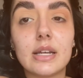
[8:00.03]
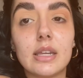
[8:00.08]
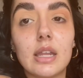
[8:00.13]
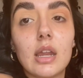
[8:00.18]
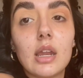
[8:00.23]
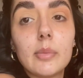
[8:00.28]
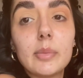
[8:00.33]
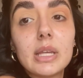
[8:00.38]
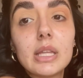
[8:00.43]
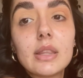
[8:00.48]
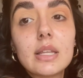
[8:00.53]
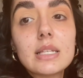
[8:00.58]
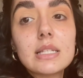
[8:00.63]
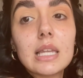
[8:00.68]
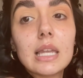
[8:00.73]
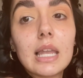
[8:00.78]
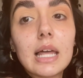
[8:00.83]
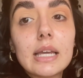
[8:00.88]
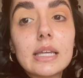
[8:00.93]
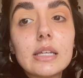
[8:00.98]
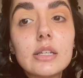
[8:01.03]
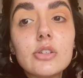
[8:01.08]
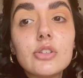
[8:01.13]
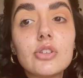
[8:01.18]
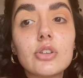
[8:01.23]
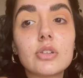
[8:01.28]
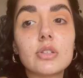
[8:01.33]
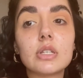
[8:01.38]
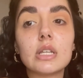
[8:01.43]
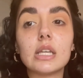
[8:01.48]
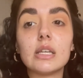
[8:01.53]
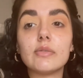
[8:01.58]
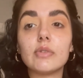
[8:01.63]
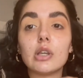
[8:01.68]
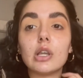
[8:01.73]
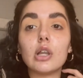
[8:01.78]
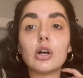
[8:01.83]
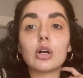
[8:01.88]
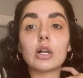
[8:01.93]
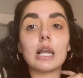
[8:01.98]
And I mean, this lighting doesn't even
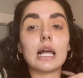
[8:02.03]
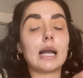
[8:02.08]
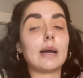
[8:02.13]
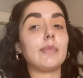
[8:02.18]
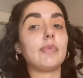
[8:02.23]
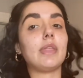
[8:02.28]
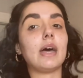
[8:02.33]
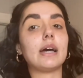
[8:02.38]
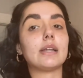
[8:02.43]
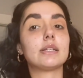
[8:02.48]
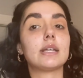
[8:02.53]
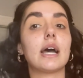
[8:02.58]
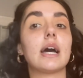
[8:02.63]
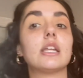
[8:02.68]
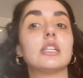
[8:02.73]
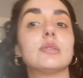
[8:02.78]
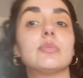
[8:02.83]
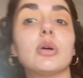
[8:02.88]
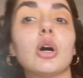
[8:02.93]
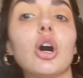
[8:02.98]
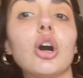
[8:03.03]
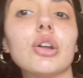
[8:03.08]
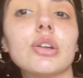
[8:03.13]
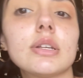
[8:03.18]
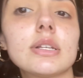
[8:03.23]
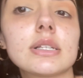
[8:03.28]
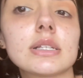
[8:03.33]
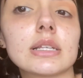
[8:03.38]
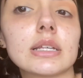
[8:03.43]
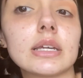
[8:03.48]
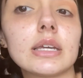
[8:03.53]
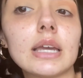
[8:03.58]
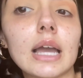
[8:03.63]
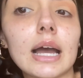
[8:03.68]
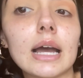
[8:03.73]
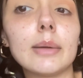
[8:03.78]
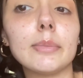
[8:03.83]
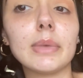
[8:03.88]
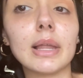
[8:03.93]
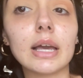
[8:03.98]
look like I'm that tanned, but honestly, I'm
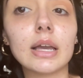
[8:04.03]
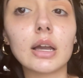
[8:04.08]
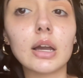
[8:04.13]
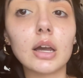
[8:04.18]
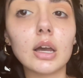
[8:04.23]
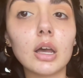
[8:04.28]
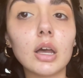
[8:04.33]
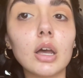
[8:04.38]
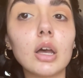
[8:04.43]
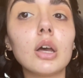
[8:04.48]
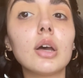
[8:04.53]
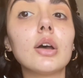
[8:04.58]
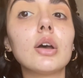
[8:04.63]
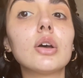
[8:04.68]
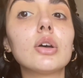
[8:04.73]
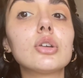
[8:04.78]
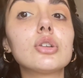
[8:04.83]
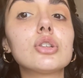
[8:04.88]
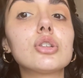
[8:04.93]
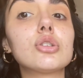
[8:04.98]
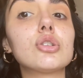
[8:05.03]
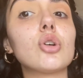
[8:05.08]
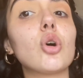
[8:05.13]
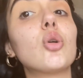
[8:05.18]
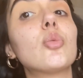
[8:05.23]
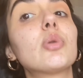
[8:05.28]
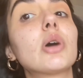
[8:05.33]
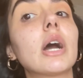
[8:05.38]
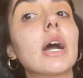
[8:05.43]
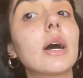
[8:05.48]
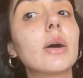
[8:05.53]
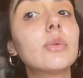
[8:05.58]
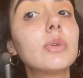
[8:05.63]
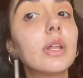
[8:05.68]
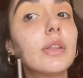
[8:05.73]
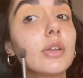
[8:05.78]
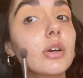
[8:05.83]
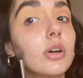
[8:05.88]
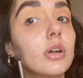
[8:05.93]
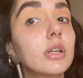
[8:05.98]
like so brown in the
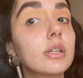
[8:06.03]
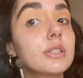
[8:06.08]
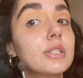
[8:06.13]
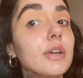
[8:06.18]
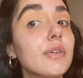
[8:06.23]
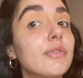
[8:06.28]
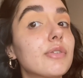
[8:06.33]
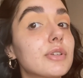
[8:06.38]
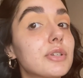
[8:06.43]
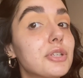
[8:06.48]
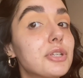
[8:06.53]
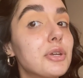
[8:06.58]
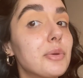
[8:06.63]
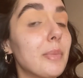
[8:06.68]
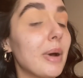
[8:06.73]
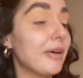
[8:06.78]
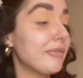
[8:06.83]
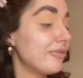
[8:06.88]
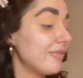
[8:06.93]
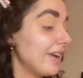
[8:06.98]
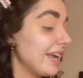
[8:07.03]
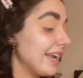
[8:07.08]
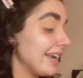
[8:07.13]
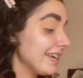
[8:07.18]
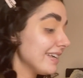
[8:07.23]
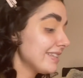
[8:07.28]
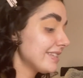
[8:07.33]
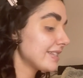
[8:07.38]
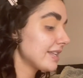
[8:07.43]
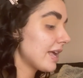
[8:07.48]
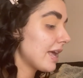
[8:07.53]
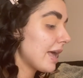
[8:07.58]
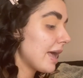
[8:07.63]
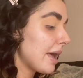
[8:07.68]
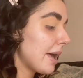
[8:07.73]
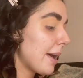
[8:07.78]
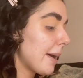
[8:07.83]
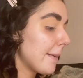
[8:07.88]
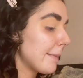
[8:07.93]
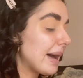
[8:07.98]
colour difference to my face.
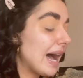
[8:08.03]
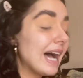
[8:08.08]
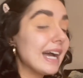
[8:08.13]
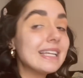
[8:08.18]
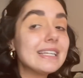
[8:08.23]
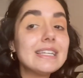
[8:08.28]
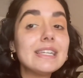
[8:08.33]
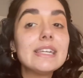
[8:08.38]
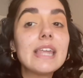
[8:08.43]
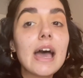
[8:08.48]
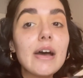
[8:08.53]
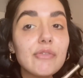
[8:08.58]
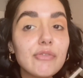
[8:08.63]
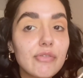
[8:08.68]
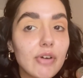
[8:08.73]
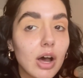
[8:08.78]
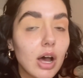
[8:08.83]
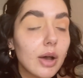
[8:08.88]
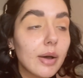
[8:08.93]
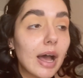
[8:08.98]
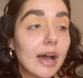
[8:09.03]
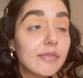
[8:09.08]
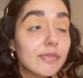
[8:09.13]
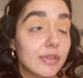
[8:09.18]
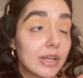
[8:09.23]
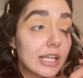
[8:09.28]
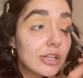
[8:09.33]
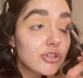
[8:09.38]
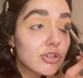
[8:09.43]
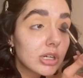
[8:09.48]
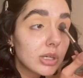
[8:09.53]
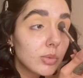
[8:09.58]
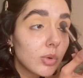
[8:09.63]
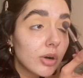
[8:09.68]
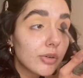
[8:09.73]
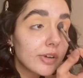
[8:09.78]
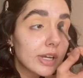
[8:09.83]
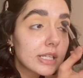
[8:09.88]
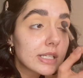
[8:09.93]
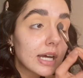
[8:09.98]
I've literally wore
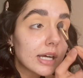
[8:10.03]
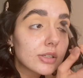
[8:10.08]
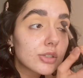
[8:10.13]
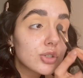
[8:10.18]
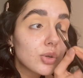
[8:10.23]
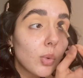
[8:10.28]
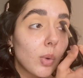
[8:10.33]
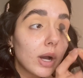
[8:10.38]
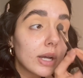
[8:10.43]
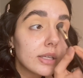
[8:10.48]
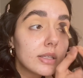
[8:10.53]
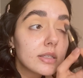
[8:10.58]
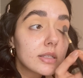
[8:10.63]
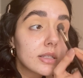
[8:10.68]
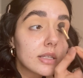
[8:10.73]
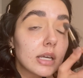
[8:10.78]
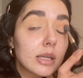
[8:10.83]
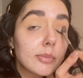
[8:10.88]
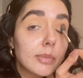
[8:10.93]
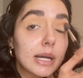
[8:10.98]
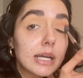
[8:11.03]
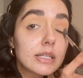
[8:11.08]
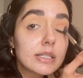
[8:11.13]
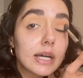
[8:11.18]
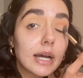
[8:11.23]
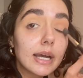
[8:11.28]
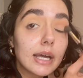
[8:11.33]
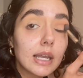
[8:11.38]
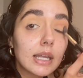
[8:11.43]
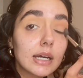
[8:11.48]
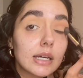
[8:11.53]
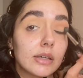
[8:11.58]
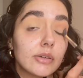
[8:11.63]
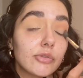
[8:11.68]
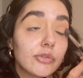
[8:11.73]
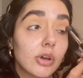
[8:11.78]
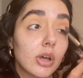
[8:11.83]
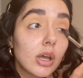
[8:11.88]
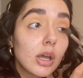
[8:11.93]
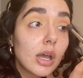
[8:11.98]
fake tan twice in my entire life.
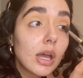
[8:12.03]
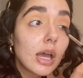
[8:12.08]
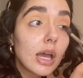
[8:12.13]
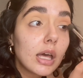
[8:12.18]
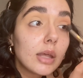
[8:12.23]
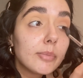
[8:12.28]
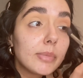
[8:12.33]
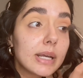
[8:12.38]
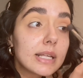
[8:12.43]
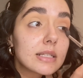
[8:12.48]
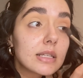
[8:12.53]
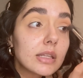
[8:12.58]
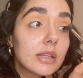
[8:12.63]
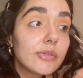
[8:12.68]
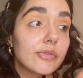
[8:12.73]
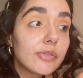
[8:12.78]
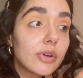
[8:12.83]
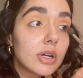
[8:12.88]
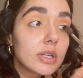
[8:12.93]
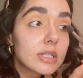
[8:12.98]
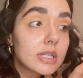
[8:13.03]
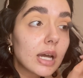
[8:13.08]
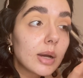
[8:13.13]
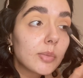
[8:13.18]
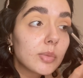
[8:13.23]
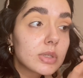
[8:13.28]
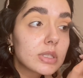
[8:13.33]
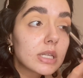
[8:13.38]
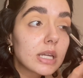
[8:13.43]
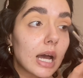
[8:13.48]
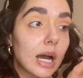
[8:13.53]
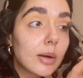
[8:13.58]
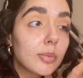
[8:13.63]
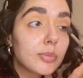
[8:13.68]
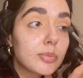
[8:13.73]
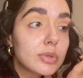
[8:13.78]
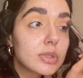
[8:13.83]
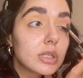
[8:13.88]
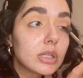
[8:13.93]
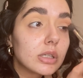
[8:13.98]
And basically the first time was an
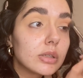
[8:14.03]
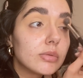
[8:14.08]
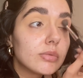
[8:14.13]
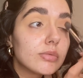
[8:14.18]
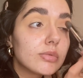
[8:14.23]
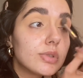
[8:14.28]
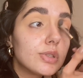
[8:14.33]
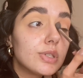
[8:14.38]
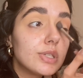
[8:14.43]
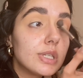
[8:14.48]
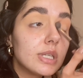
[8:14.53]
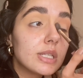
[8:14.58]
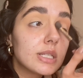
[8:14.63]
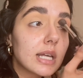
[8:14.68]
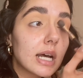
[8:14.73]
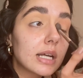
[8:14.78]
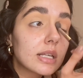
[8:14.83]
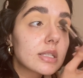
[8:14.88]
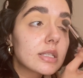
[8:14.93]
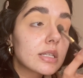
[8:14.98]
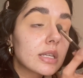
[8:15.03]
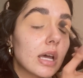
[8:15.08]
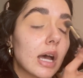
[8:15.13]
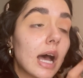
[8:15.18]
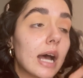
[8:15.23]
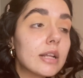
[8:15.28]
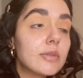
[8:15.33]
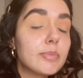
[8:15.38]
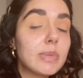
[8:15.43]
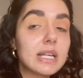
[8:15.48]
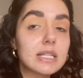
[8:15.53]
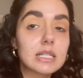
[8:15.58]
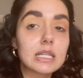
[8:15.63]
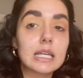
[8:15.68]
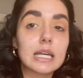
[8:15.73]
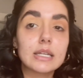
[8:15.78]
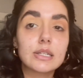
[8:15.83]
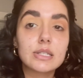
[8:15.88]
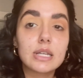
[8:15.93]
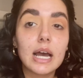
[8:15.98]
absolute disaster. I'd basically
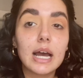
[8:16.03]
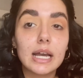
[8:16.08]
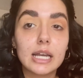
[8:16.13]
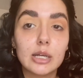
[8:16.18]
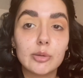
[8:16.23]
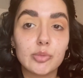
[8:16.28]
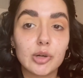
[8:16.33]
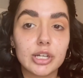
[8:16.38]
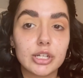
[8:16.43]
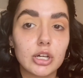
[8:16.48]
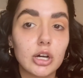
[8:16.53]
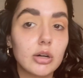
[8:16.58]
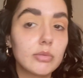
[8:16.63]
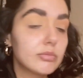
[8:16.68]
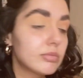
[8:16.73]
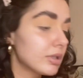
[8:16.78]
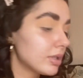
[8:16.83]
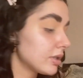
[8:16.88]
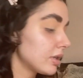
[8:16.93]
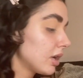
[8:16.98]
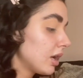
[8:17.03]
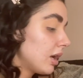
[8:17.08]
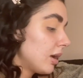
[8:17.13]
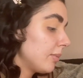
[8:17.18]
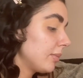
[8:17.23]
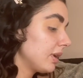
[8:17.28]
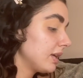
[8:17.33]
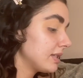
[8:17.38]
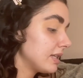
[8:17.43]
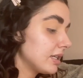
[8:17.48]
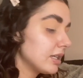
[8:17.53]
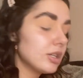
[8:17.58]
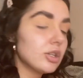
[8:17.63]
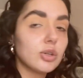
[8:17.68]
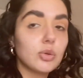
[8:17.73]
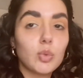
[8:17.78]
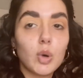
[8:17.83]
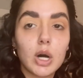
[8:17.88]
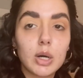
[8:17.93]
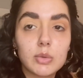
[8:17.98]
had tiger bread arms because I didn't know
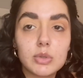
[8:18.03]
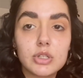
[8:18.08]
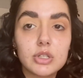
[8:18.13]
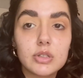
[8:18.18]
what I was doing.